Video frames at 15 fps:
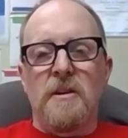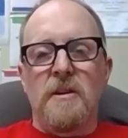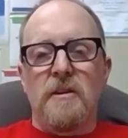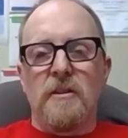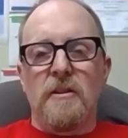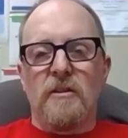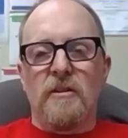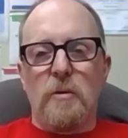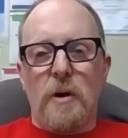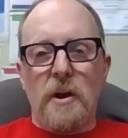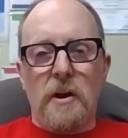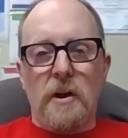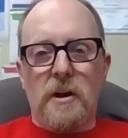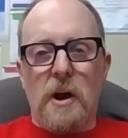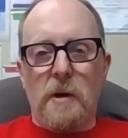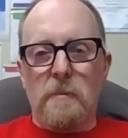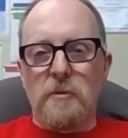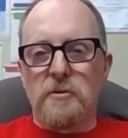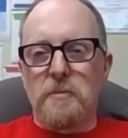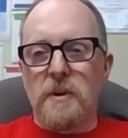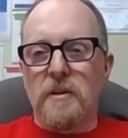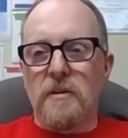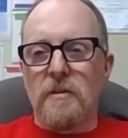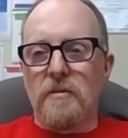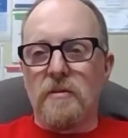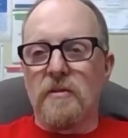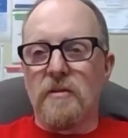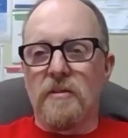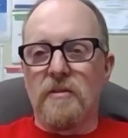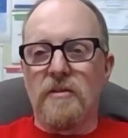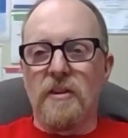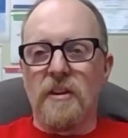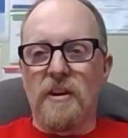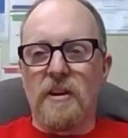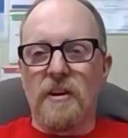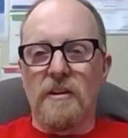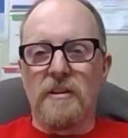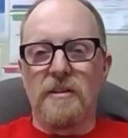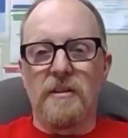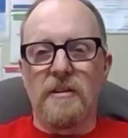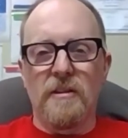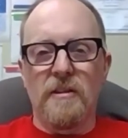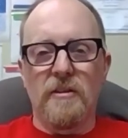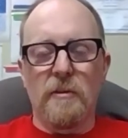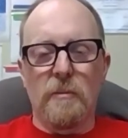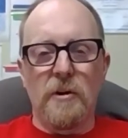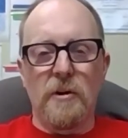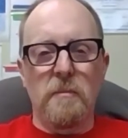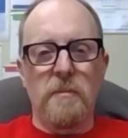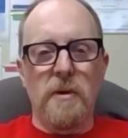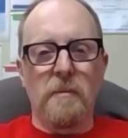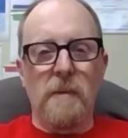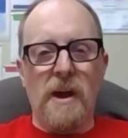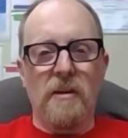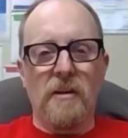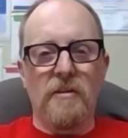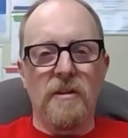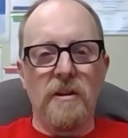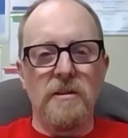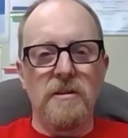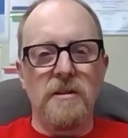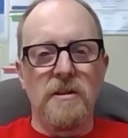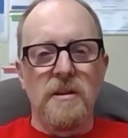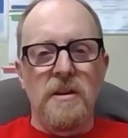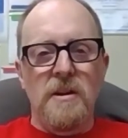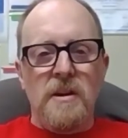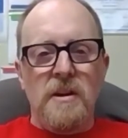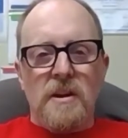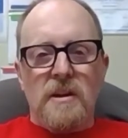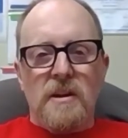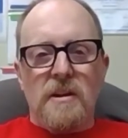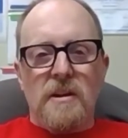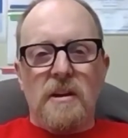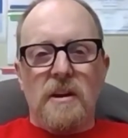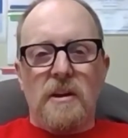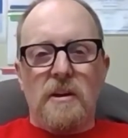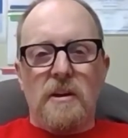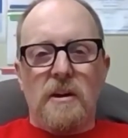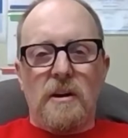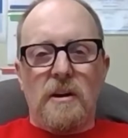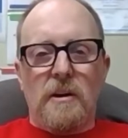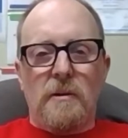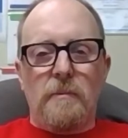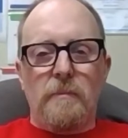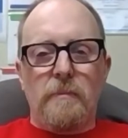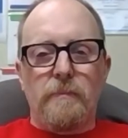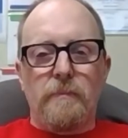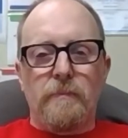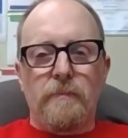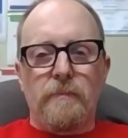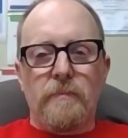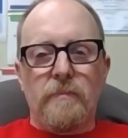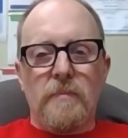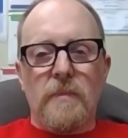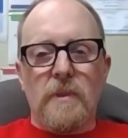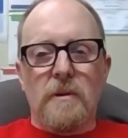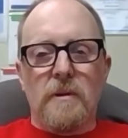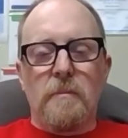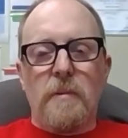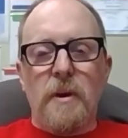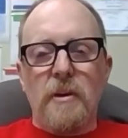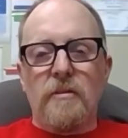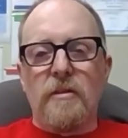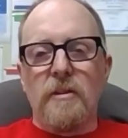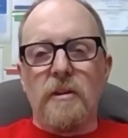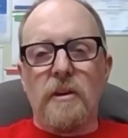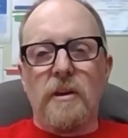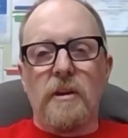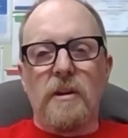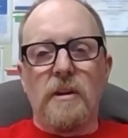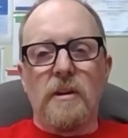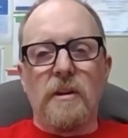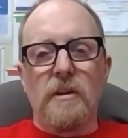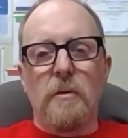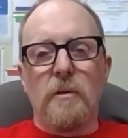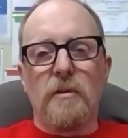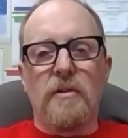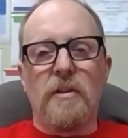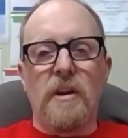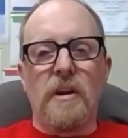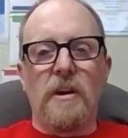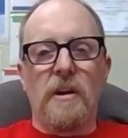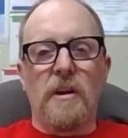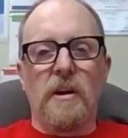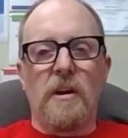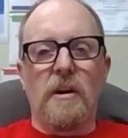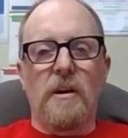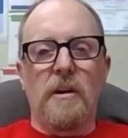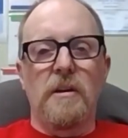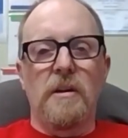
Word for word: it's quite an accomplishment because it's uh, it's a pretty big magazine, and um, basically it was a uh,